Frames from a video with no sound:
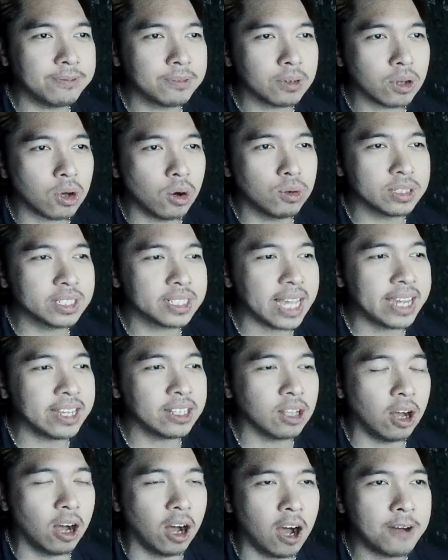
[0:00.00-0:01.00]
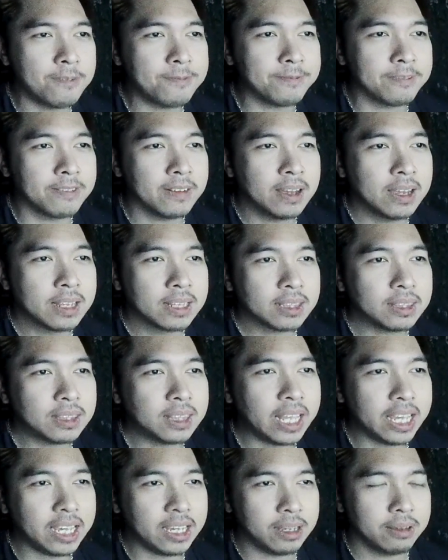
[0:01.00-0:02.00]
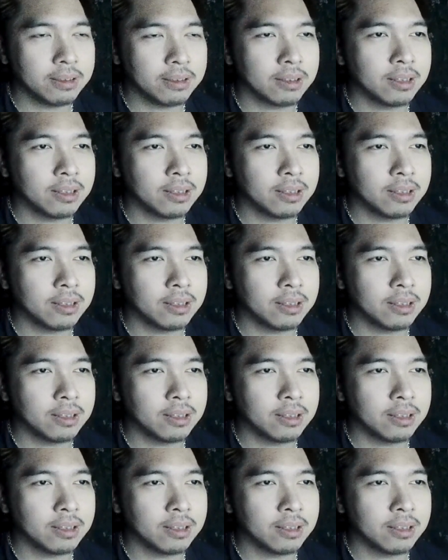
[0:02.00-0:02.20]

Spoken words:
cosine of t